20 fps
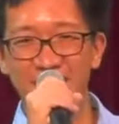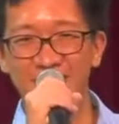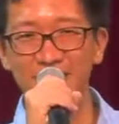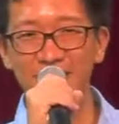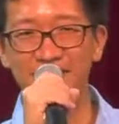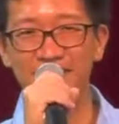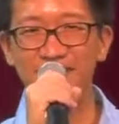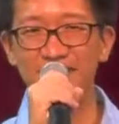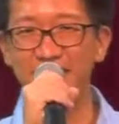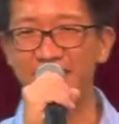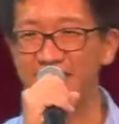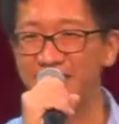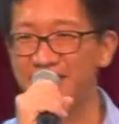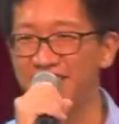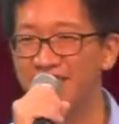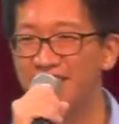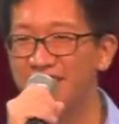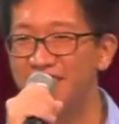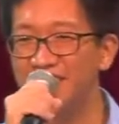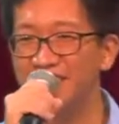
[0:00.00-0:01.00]
Looks like
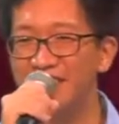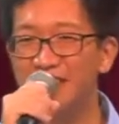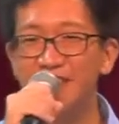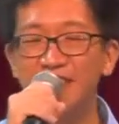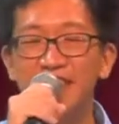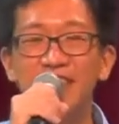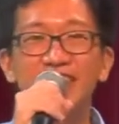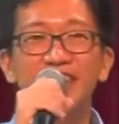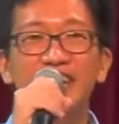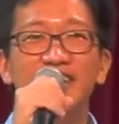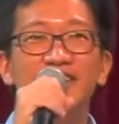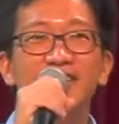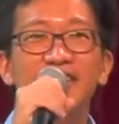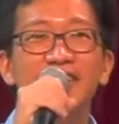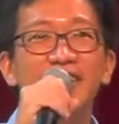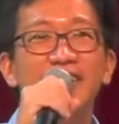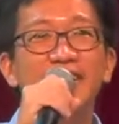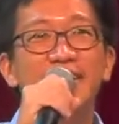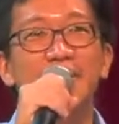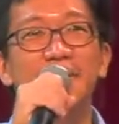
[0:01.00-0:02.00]
you all love eating and
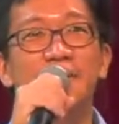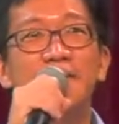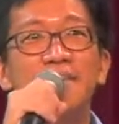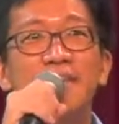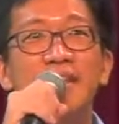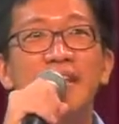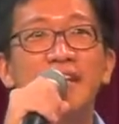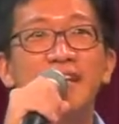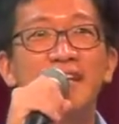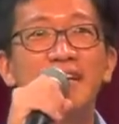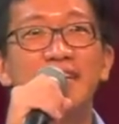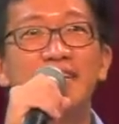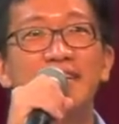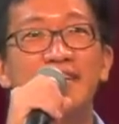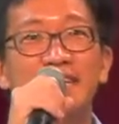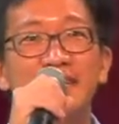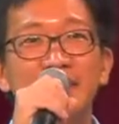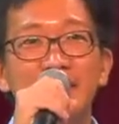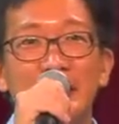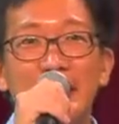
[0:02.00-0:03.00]
drinking.
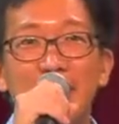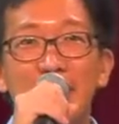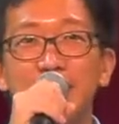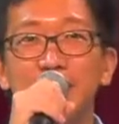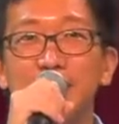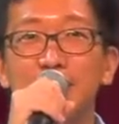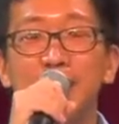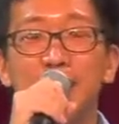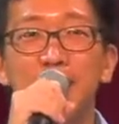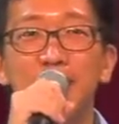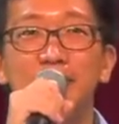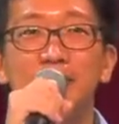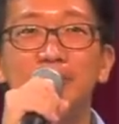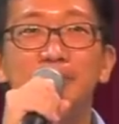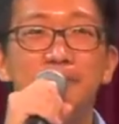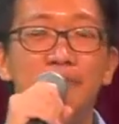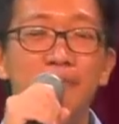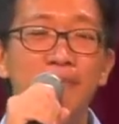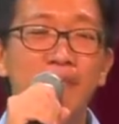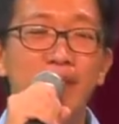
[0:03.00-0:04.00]
I do, I
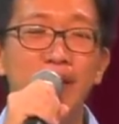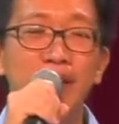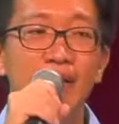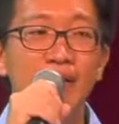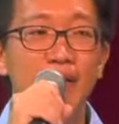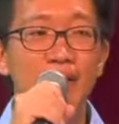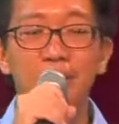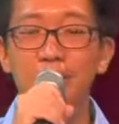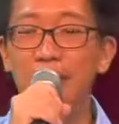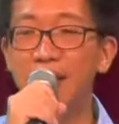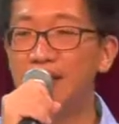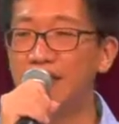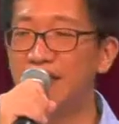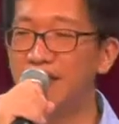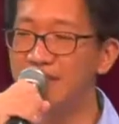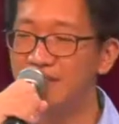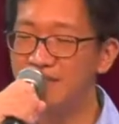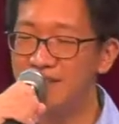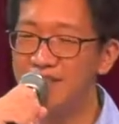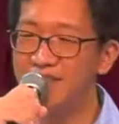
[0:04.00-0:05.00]
do. But
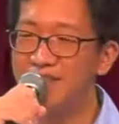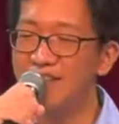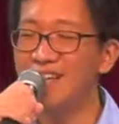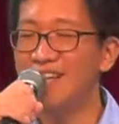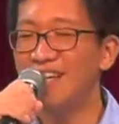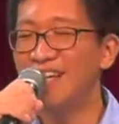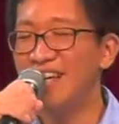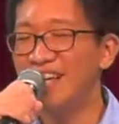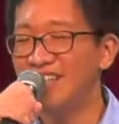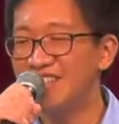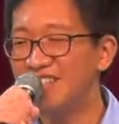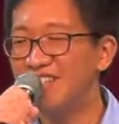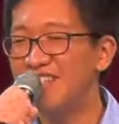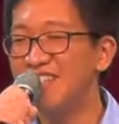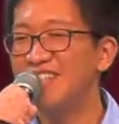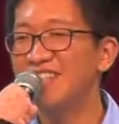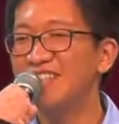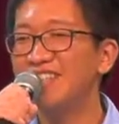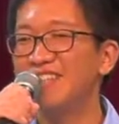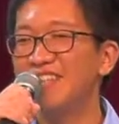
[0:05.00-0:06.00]

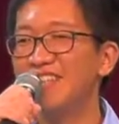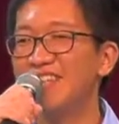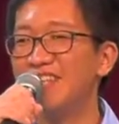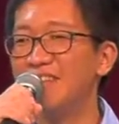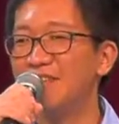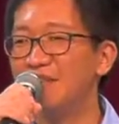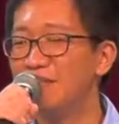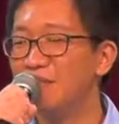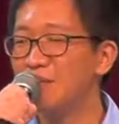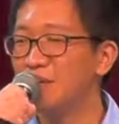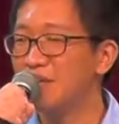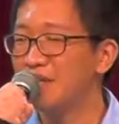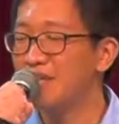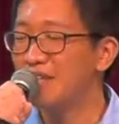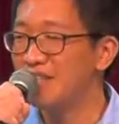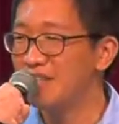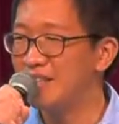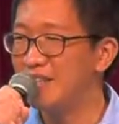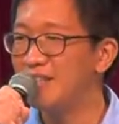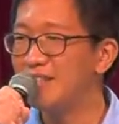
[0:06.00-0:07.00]
actually, uh,
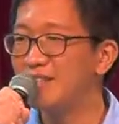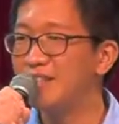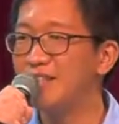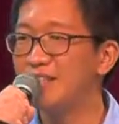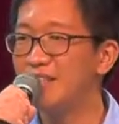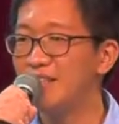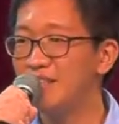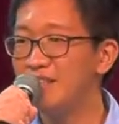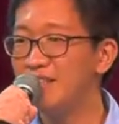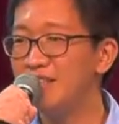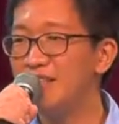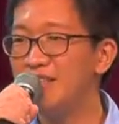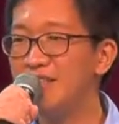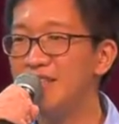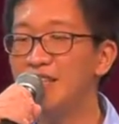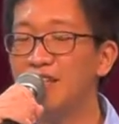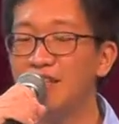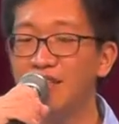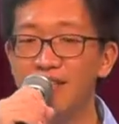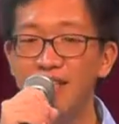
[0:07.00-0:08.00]
in, this, in, this,
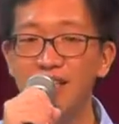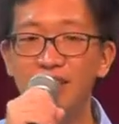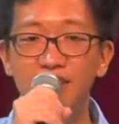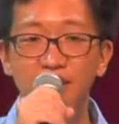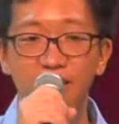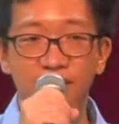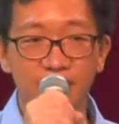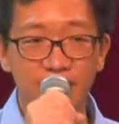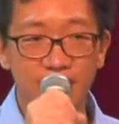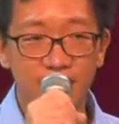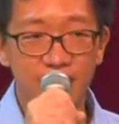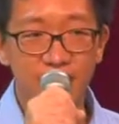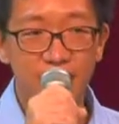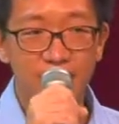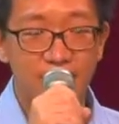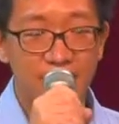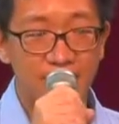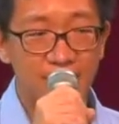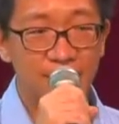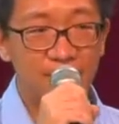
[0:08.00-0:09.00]
in the context of this
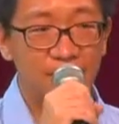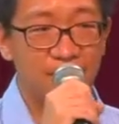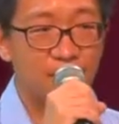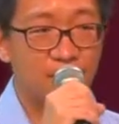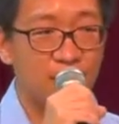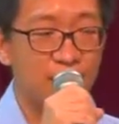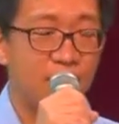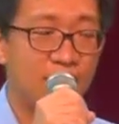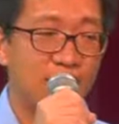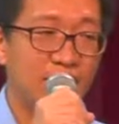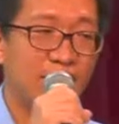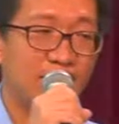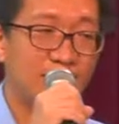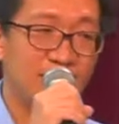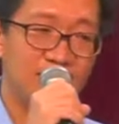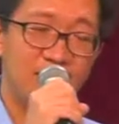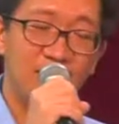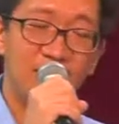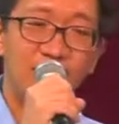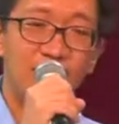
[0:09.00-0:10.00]
passage,
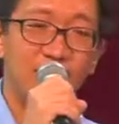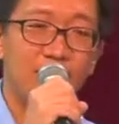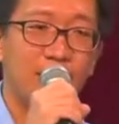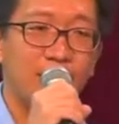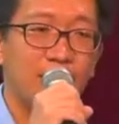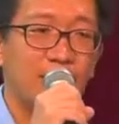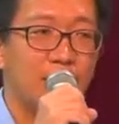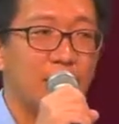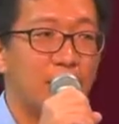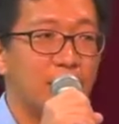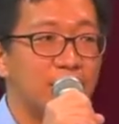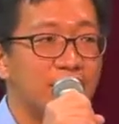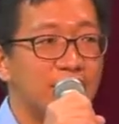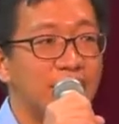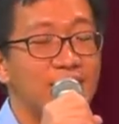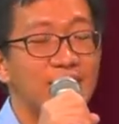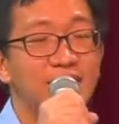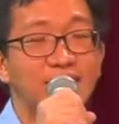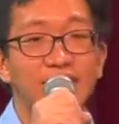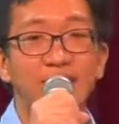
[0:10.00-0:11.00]
it's not talking about
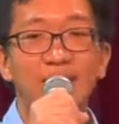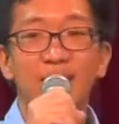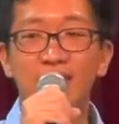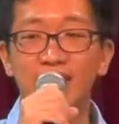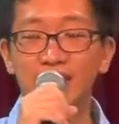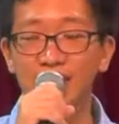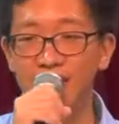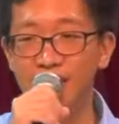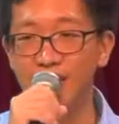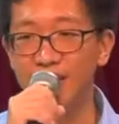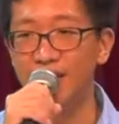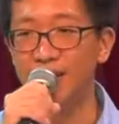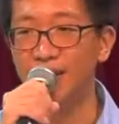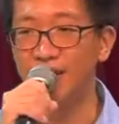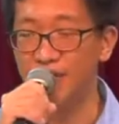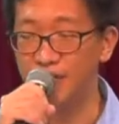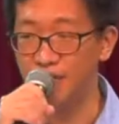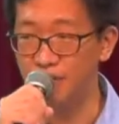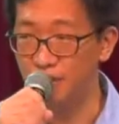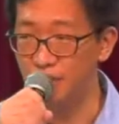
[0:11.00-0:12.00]
just eating
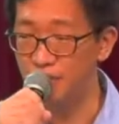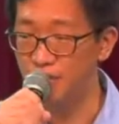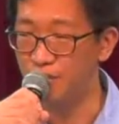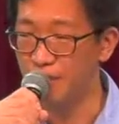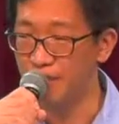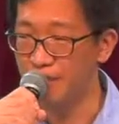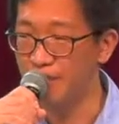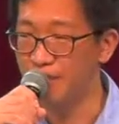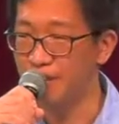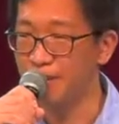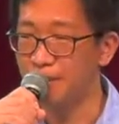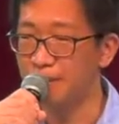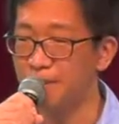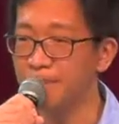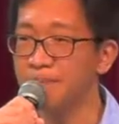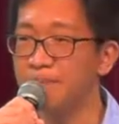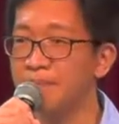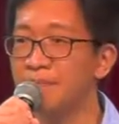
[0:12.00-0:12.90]
and drinking.